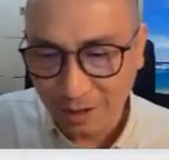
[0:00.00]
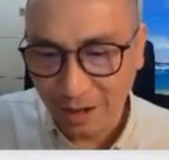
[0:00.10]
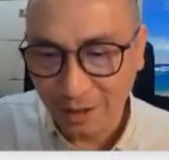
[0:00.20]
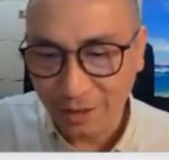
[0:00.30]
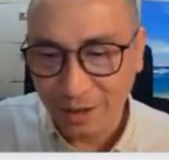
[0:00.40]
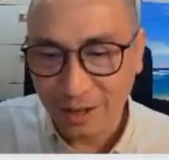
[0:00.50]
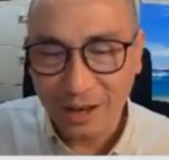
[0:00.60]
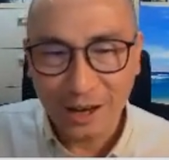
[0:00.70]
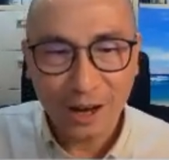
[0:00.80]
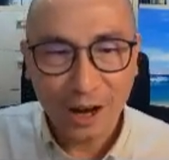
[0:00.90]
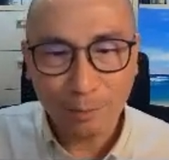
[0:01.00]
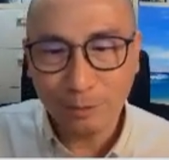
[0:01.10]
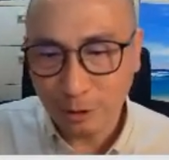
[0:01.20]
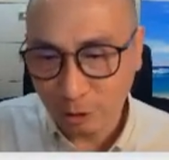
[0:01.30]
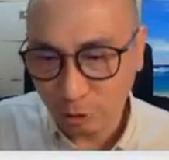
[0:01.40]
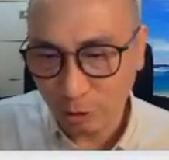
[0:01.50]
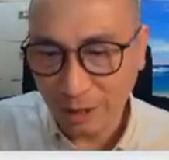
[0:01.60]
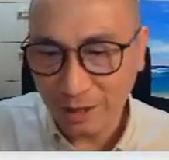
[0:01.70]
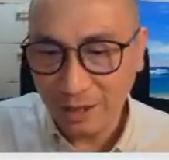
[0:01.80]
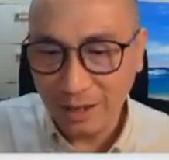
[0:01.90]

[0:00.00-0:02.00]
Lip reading: Are they up to the trend?